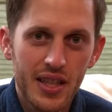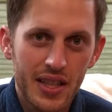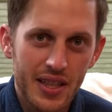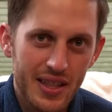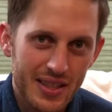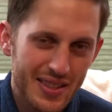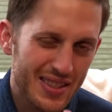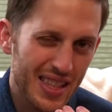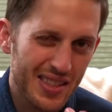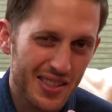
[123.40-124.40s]
it
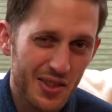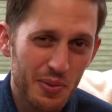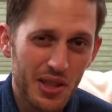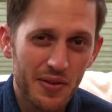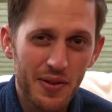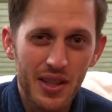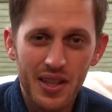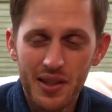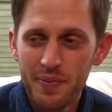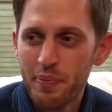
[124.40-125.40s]
tastes a little bit
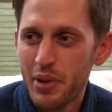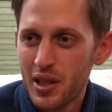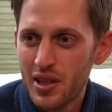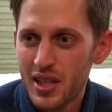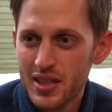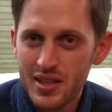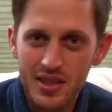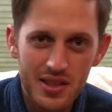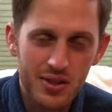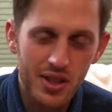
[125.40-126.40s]
of bitterness and
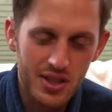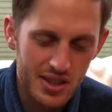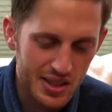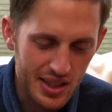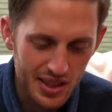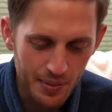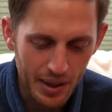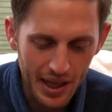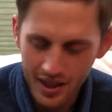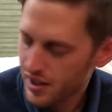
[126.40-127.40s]
astringency in the
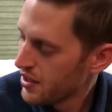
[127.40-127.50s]
back.